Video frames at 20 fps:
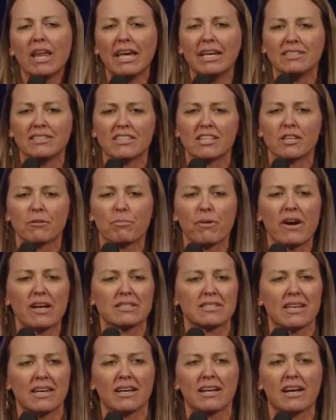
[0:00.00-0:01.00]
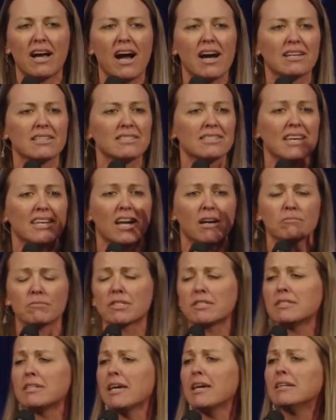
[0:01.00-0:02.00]
it into the present. And God is saying, I'm
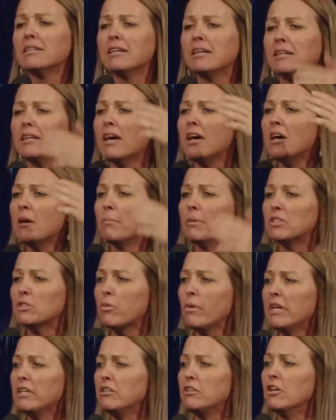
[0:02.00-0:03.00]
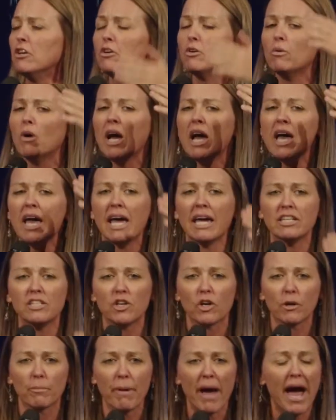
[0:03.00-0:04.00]
standing between you and
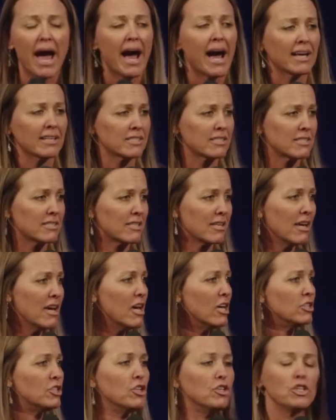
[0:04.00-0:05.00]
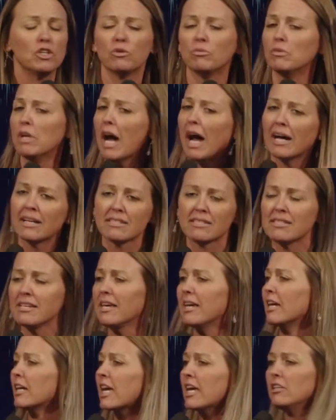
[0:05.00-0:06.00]
your past. Do you not
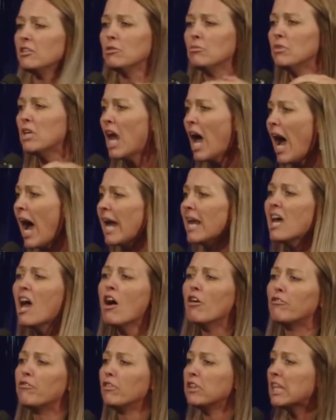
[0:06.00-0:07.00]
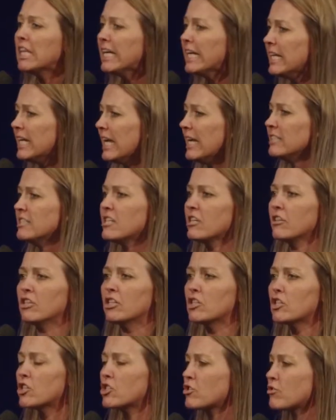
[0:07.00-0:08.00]
see it? Can you not lean into the
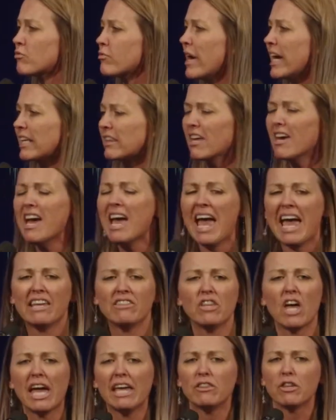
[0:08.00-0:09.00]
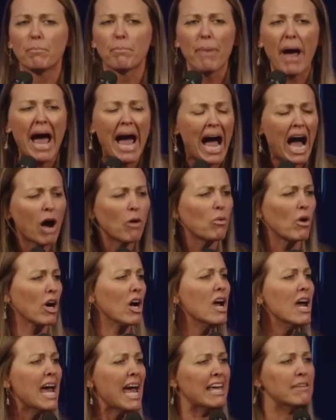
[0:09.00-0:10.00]
strength and the power
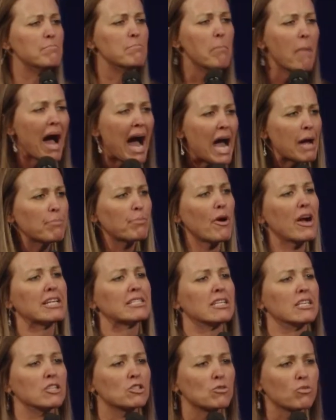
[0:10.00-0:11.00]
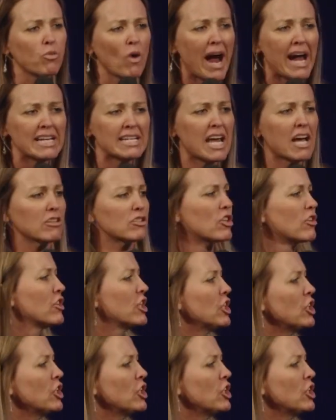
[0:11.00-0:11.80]
and my presence right now so that